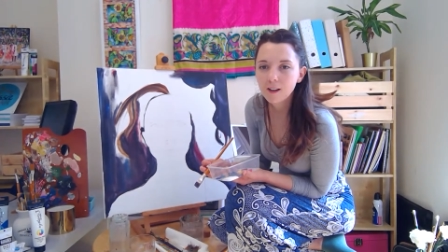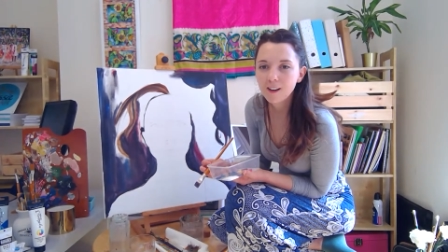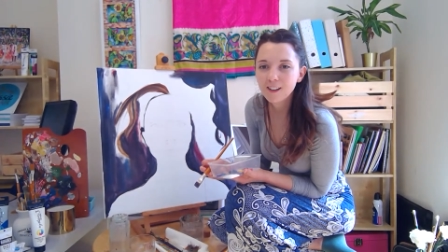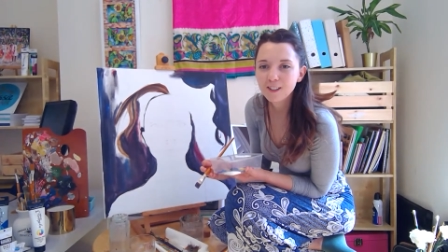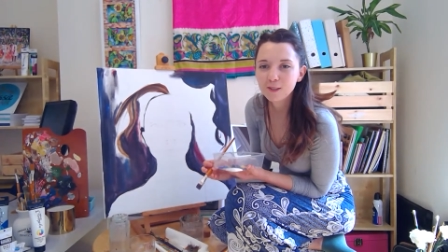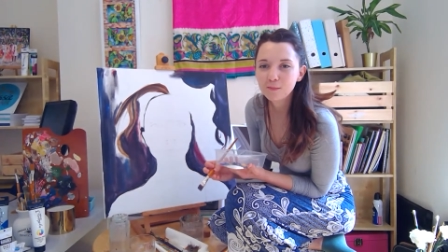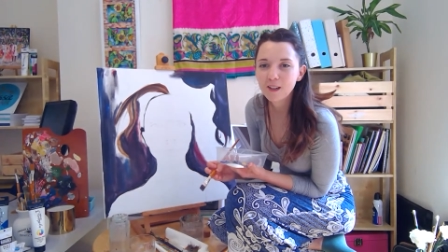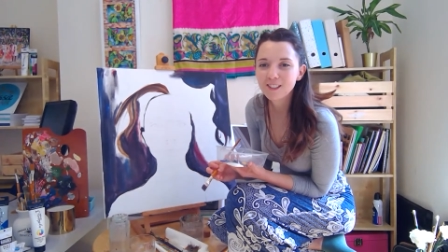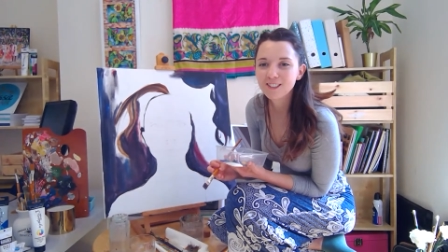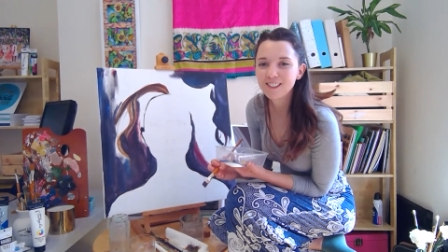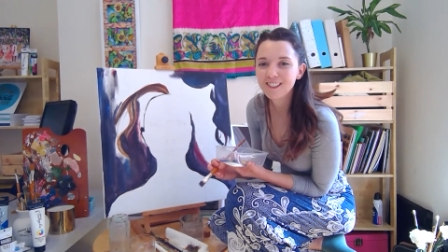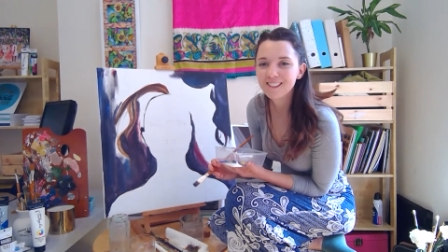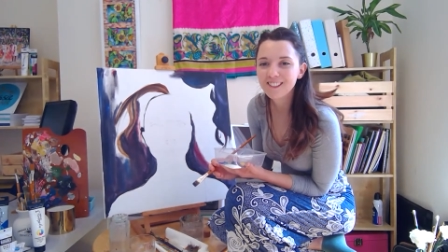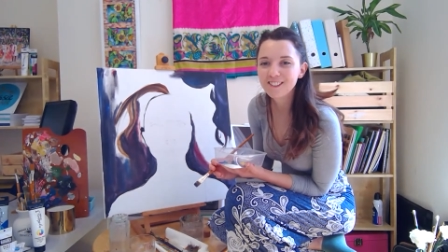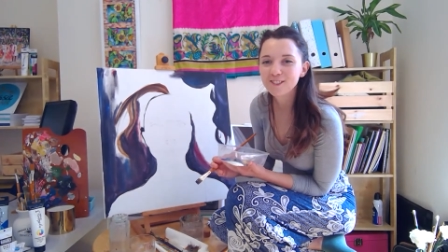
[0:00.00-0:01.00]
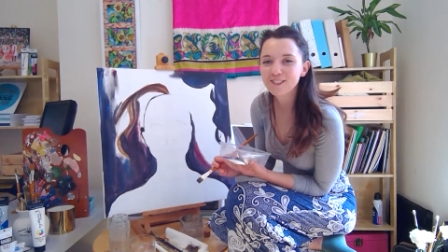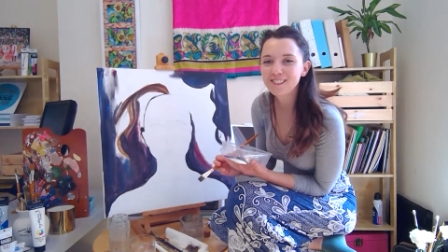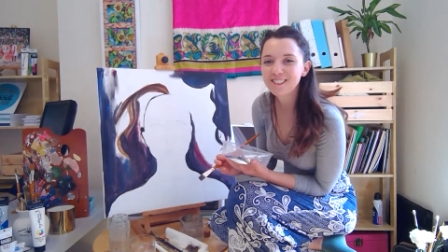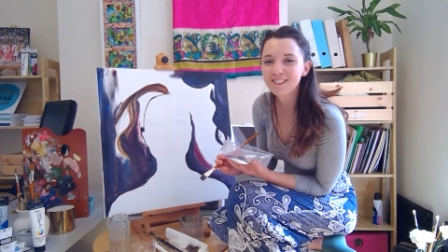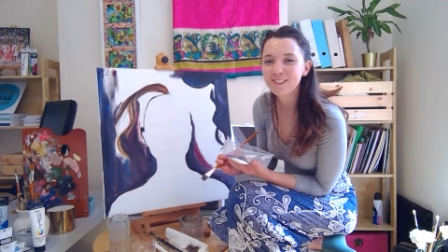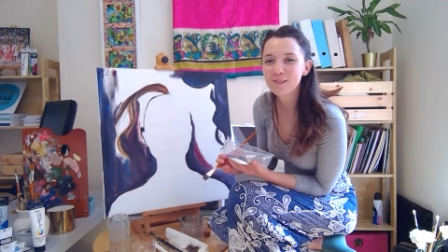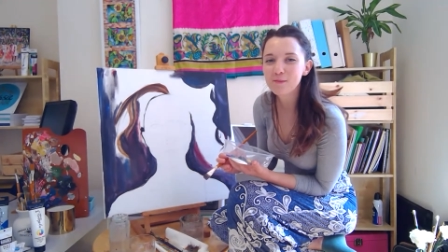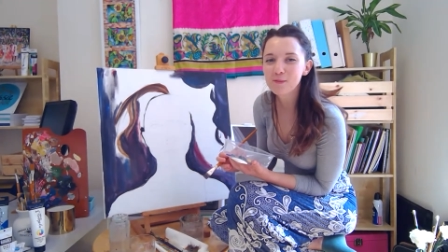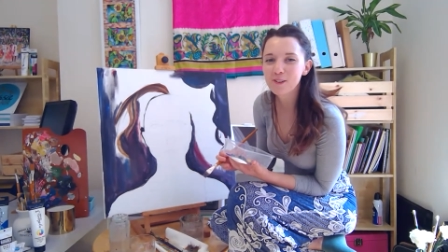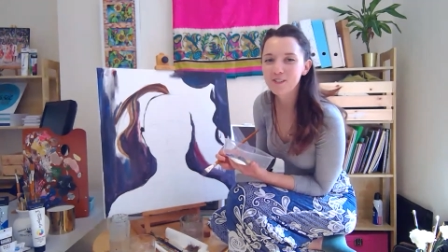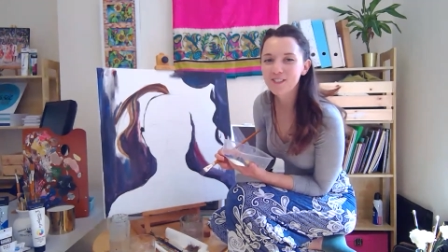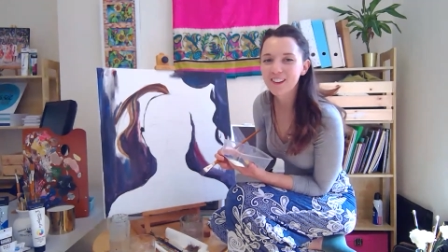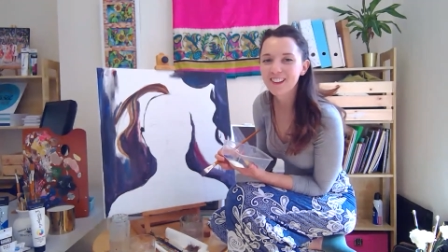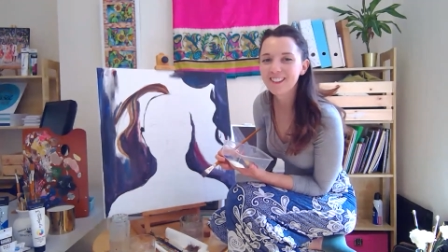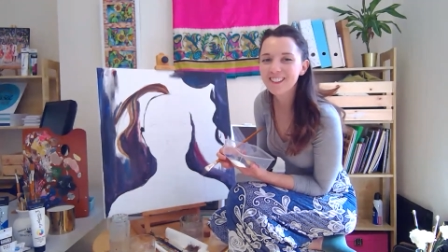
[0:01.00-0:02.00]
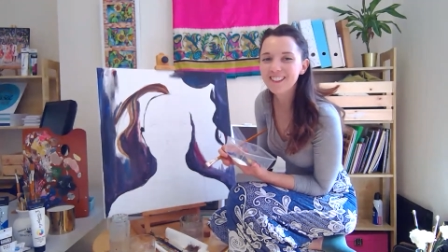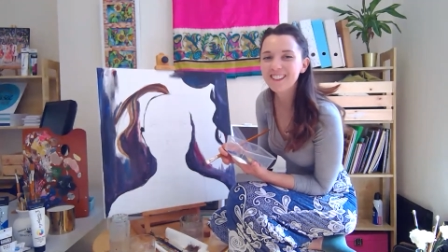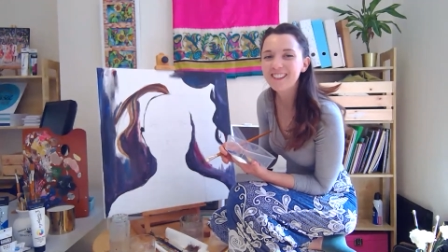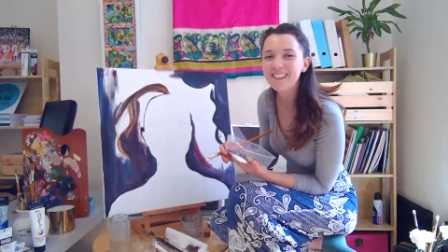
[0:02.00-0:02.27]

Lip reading: Oh, you're smashing it. Thanks, Georgie. Number one fan.